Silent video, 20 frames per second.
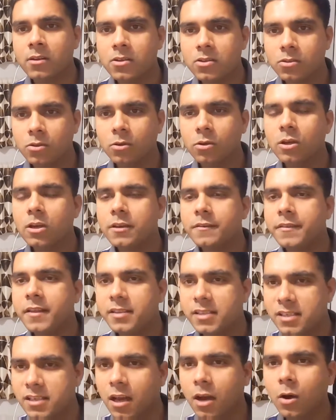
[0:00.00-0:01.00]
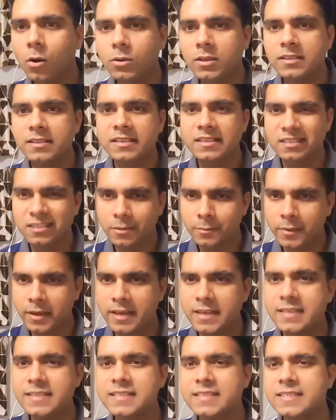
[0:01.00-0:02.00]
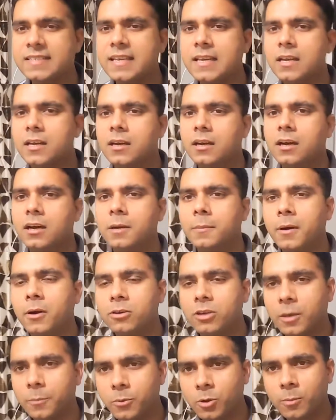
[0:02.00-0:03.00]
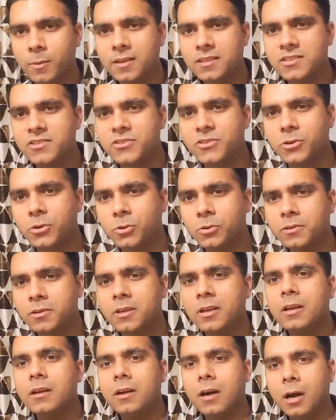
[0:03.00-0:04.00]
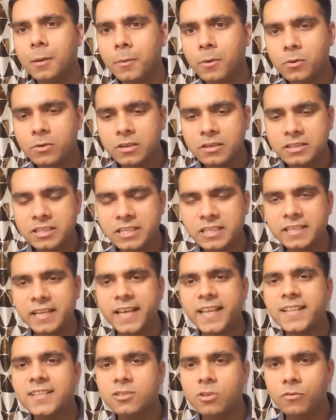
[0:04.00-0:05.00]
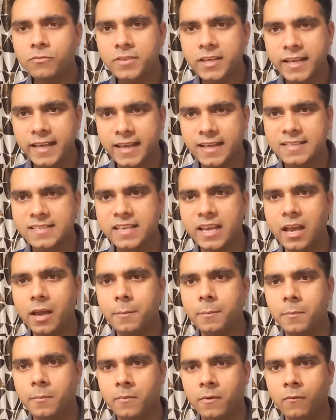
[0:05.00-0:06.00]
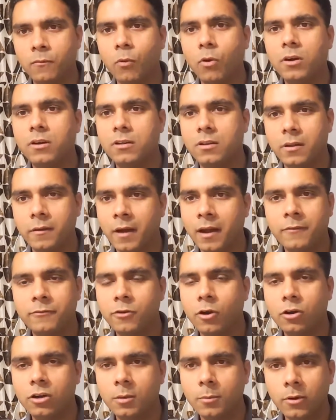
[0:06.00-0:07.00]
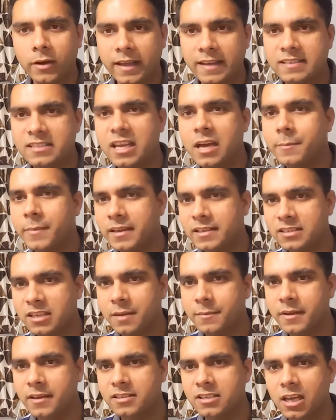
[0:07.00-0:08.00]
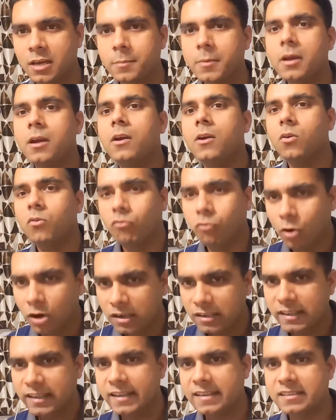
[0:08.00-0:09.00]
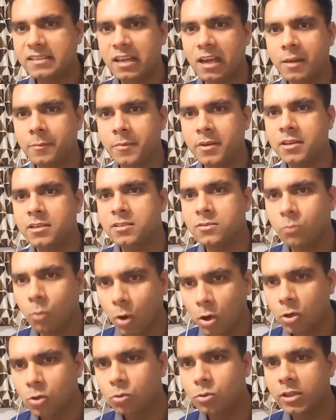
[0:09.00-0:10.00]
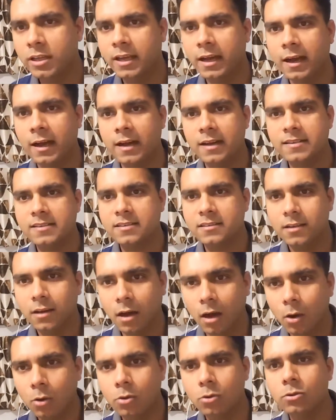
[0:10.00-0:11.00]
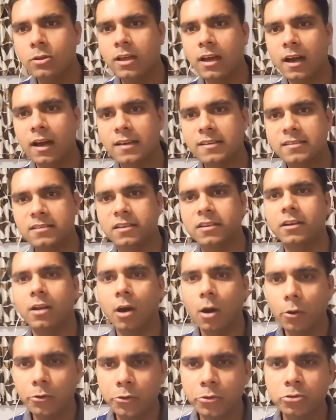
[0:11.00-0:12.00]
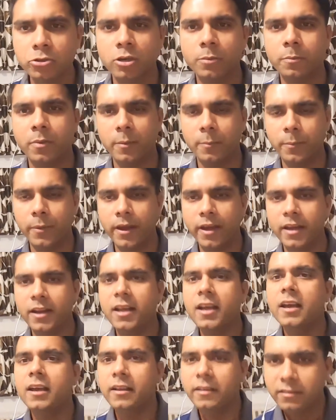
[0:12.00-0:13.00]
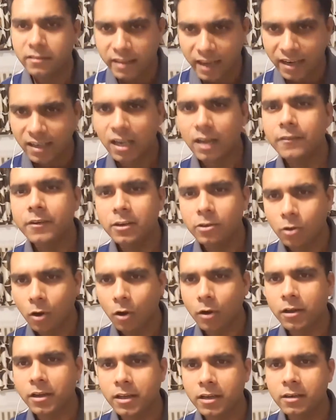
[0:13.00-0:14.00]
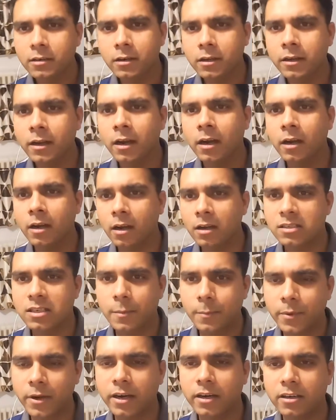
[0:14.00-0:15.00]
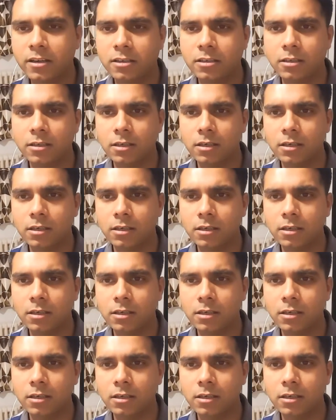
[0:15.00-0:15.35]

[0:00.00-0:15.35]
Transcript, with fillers: So this is how the system is about Approbation. About the details of the exam, what I've talked about, exam, what the exam is, what do they ask, how do they ask it, how you should prepare, that I will talk in a separate